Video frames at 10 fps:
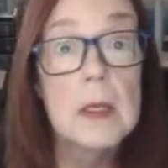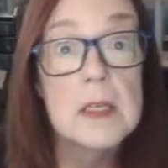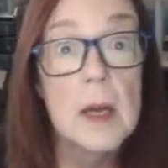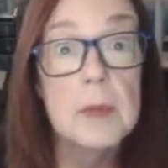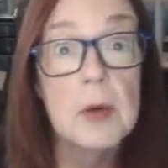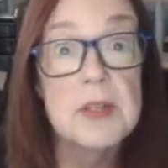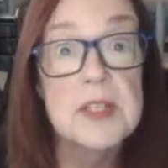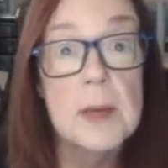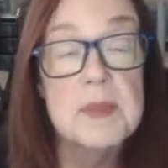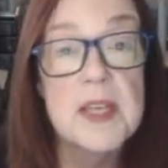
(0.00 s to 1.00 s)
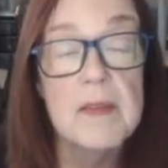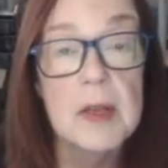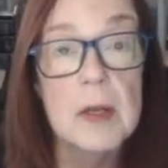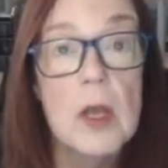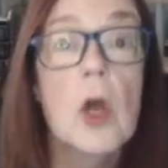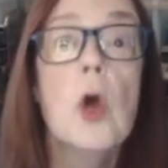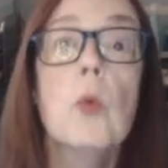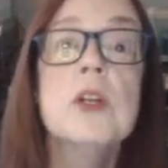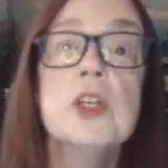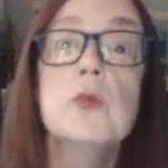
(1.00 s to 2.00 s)
Time to go to step seven,
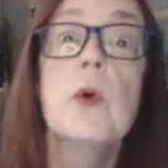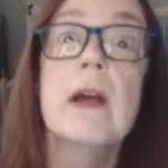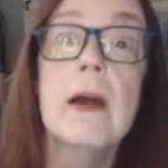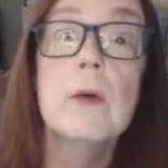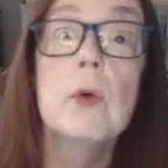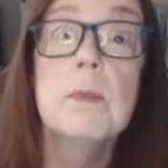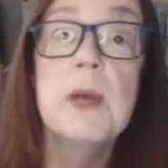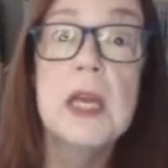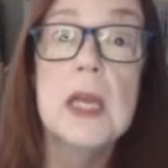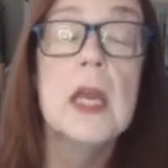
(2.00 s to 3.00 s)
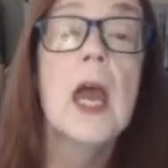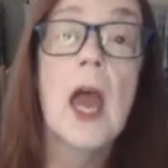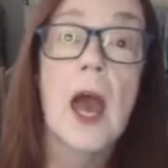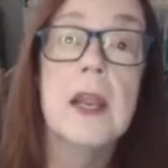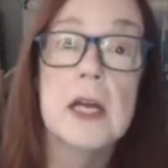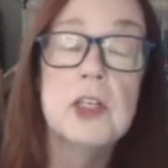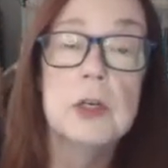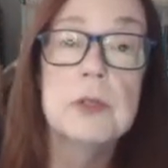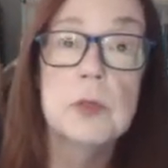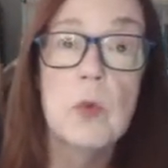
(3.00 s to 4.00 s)
which is where I would be had I
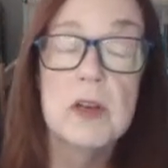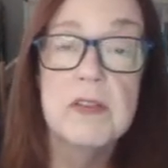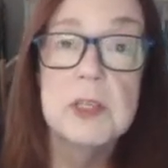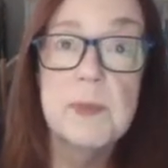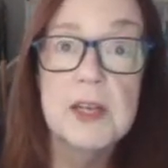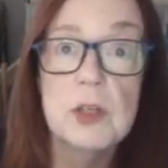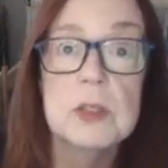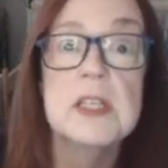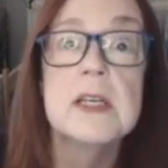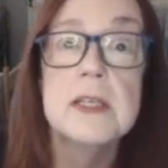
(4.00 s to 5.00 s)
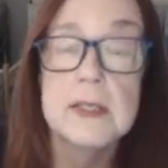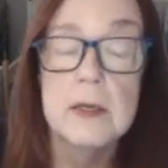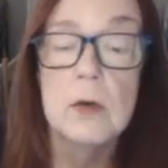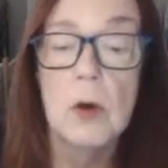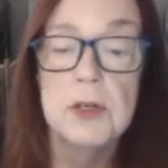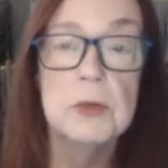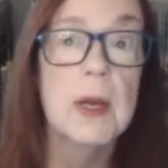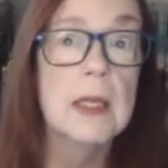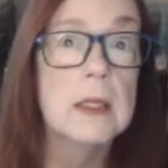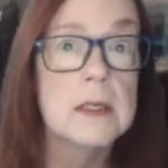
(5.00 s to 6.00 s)
chosen one of the specialties and gone
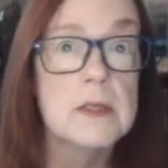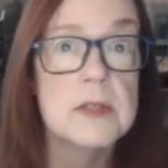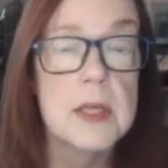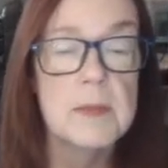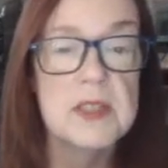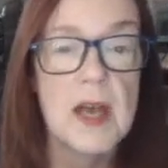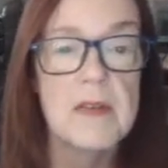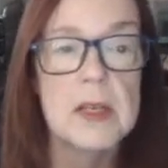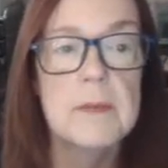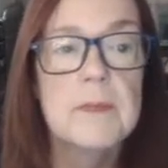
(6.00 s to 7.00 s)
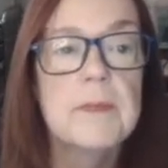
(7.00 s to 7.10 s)
directly to step seven.